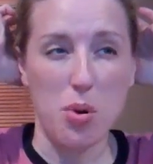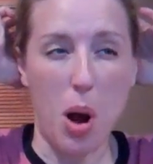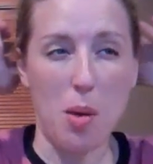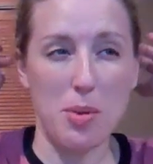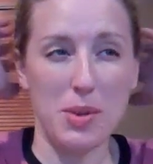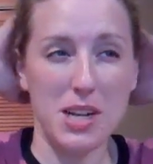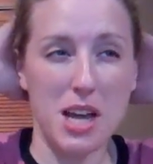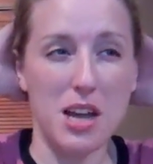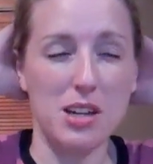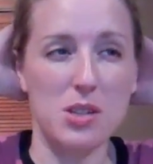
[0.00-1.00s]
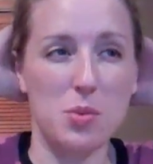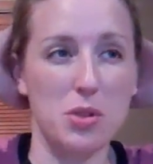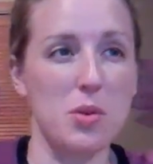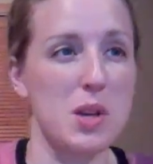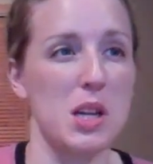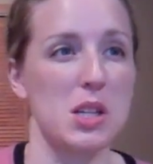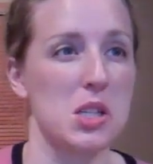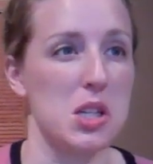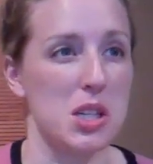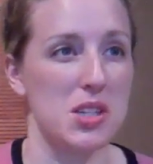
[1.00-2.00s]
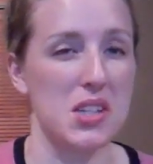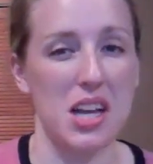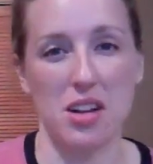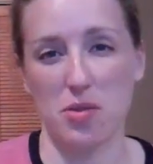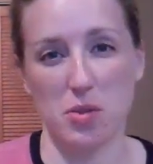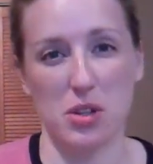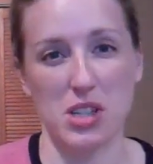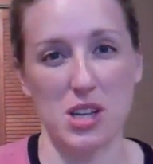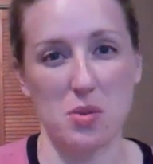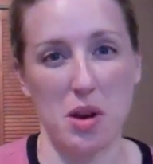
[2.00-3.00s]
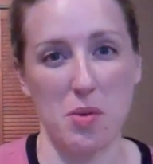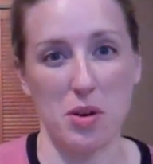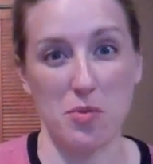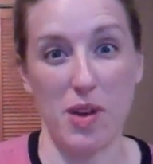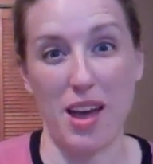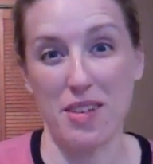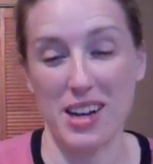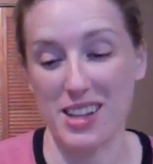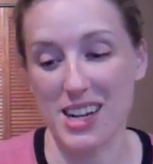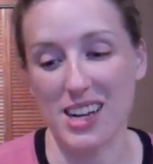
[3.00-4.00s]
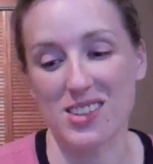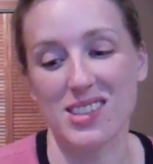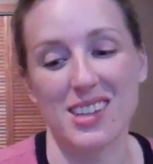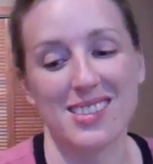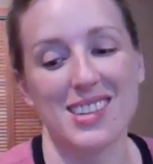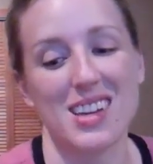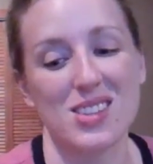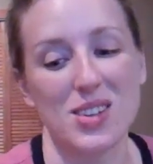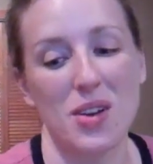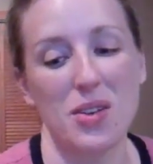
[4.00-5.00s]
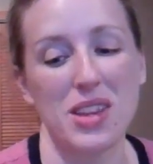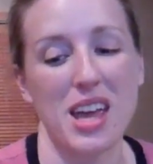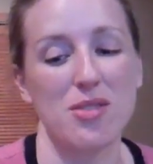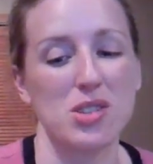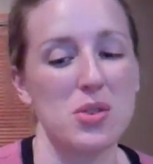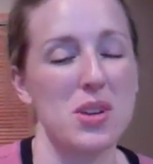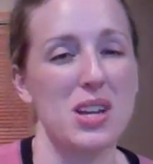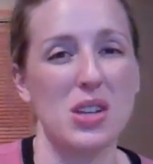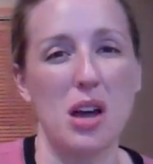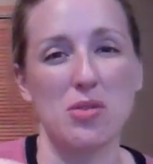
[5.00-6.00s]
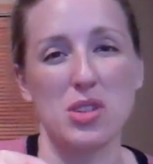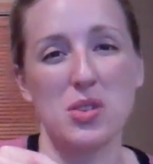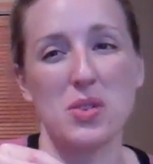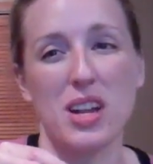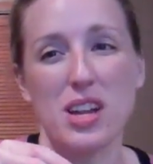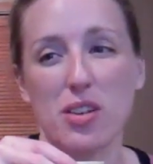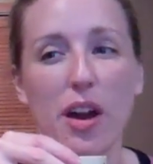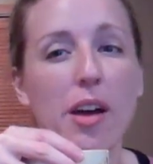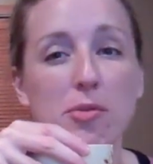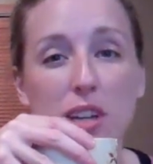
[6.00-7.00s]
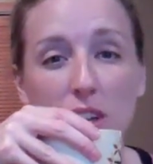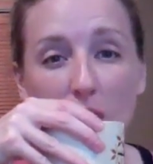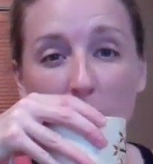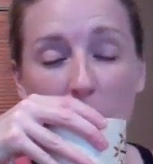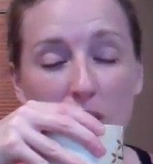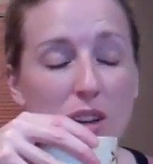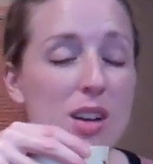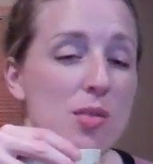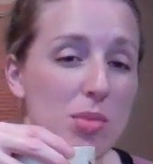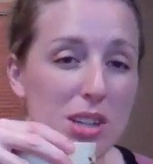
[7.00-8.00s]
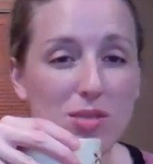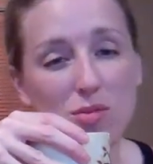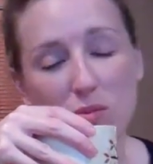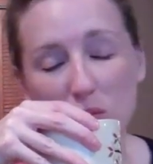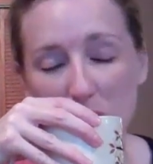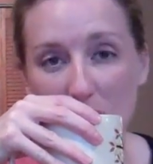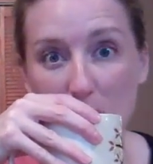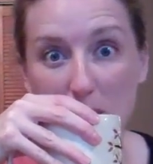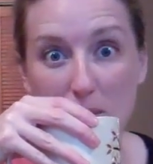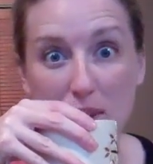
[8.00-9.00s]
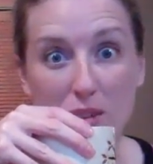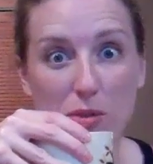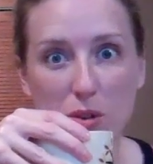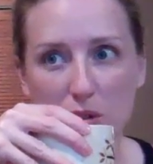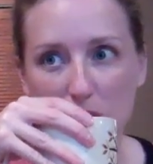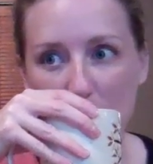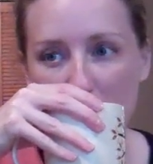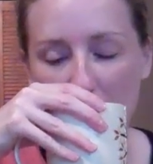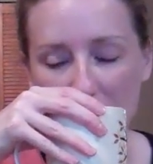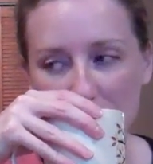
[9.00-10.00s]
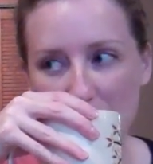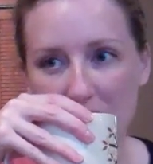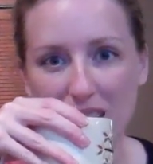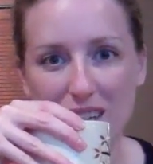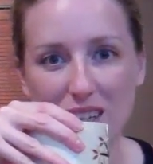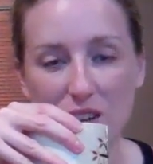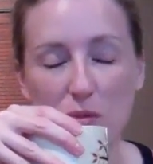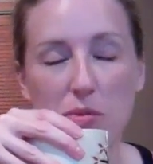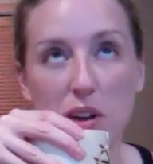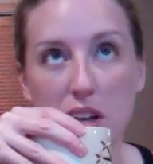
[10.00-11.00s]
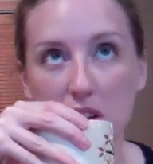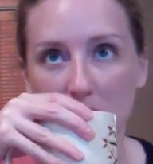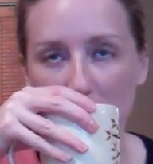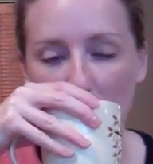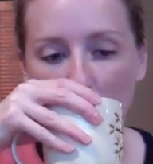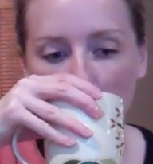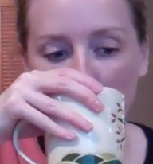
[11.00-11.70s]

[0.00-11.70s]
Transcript: probably not because we're going into the set of work days where I work 5 out of the next 6 days. So I'll only have 2 days off to do any crafting. But we'll see. Maybe I'll focus on that and try to get it done finally.